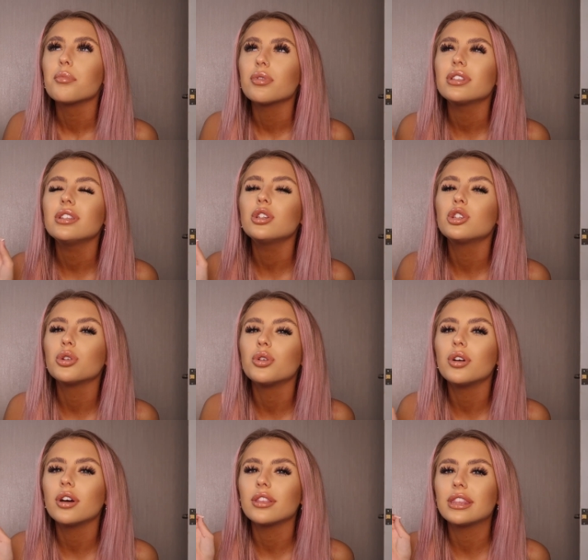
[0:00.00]
pretty
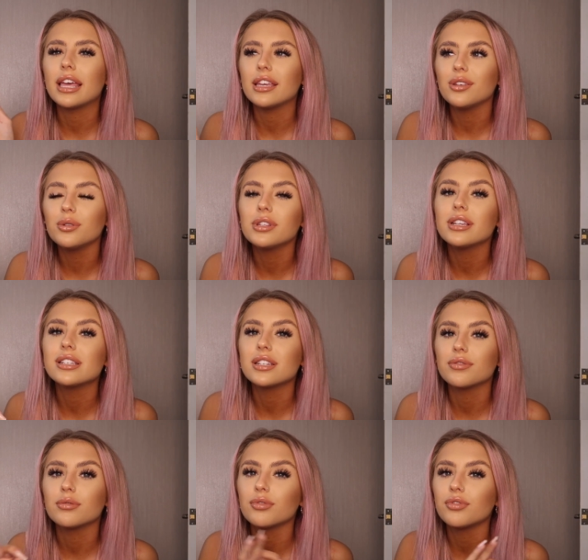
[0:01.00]
sure they're using a
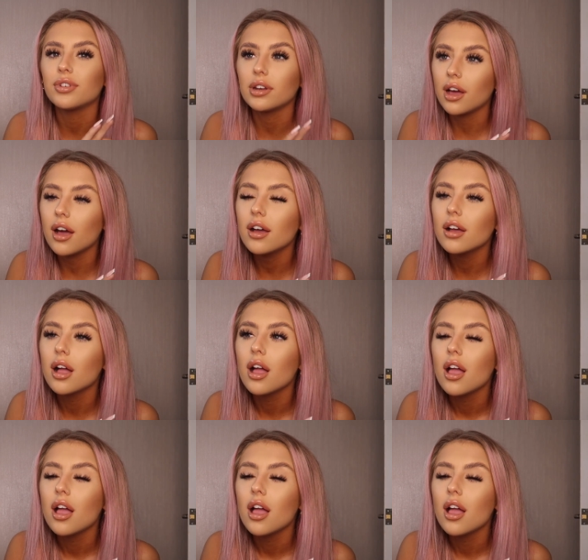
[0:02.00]
different filler